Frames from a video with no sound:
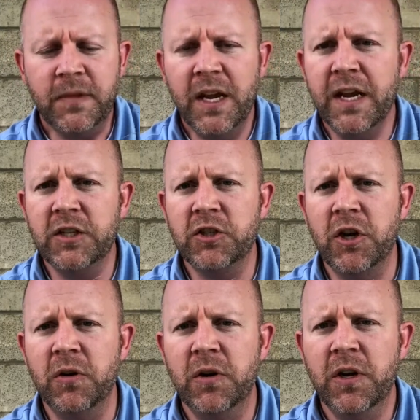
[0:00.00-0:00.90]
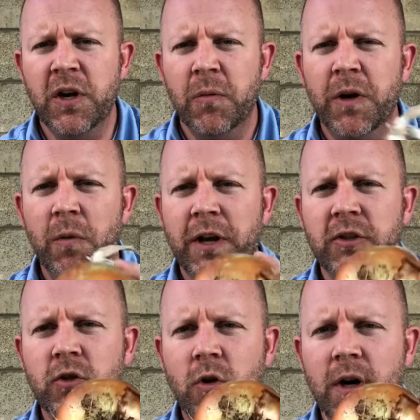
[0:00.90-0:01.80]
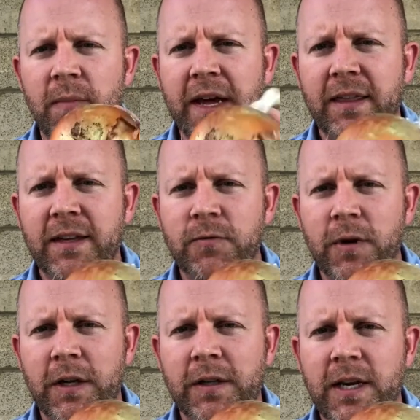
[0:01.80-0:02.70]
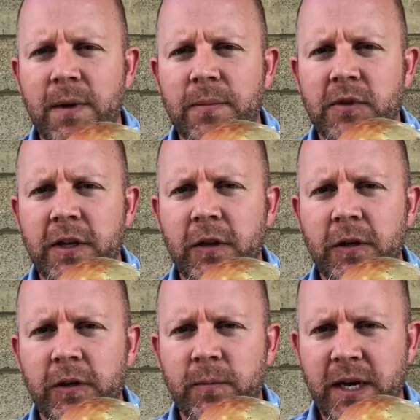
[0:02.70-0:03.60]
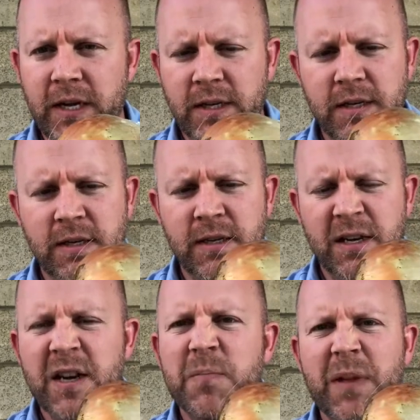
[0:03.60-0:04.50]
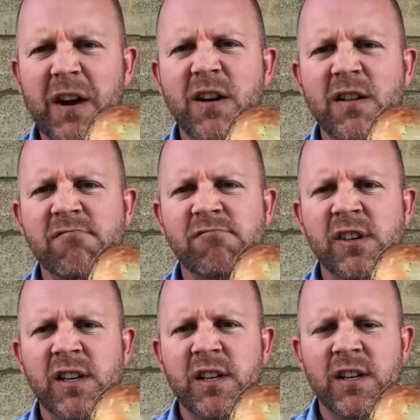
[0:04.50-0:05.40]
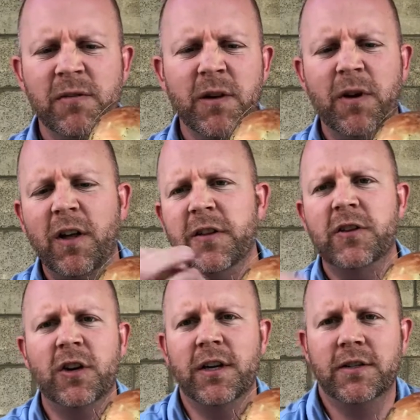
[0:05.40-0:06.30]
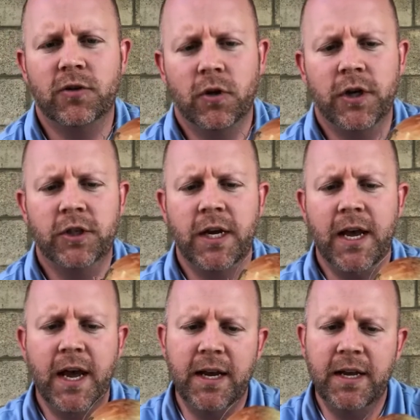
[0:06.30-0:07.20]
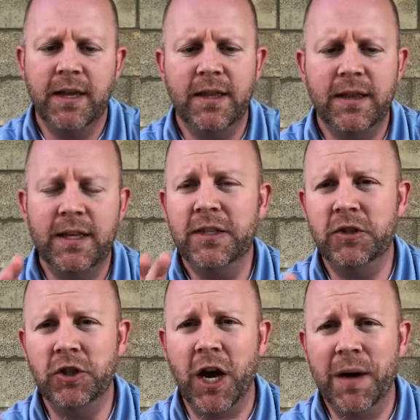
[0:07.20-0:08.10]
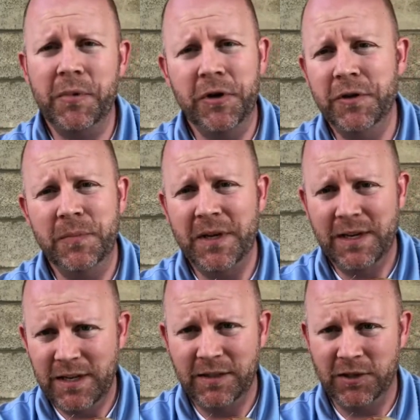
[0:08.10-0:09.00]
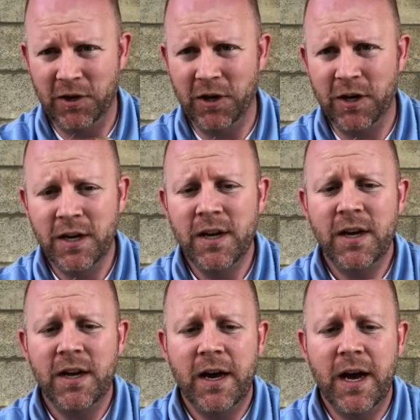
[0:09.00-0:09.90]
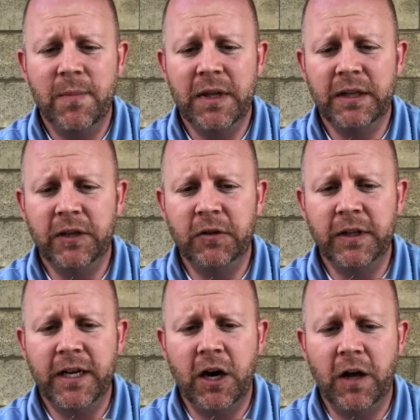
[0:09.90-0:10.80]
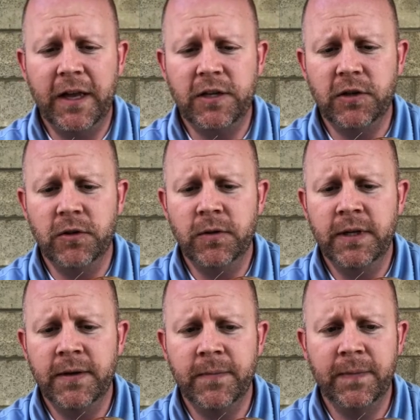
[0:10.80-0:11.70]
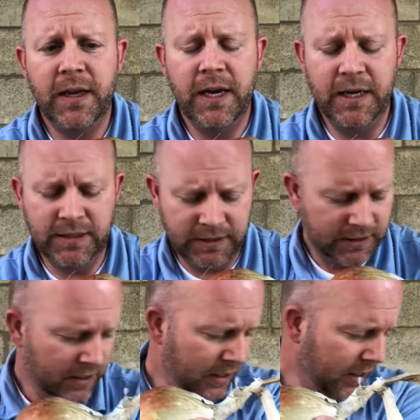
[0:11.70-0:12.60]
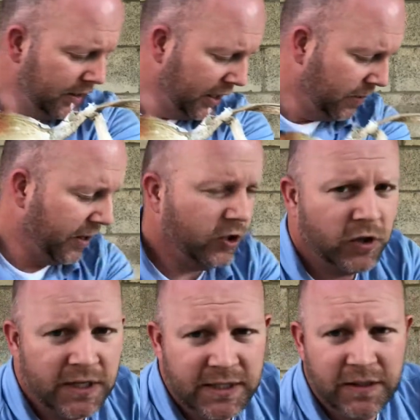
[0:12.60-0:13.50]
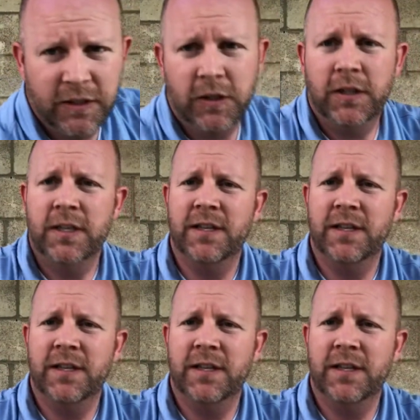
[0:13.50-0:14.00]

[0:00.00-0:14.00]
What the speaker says: And so we don't want to store them like this. We want to clean them up so they look a little bit better. We don't want all the dirt in storage. And this job couldn't be easier. Literally all I do is take my trusty little